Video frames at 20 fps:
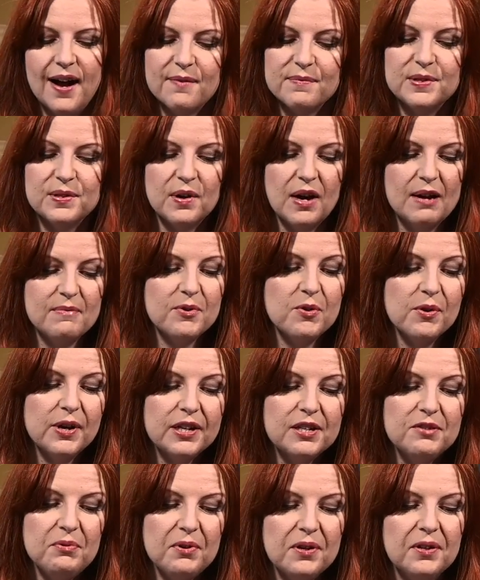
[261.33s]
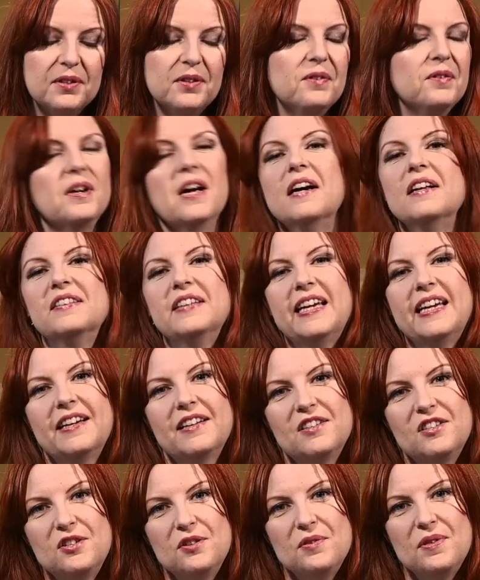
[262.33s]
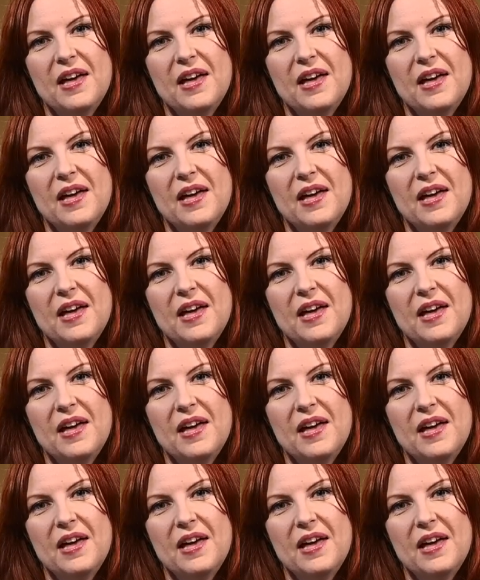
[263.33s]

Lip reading: So I'm going to include a link to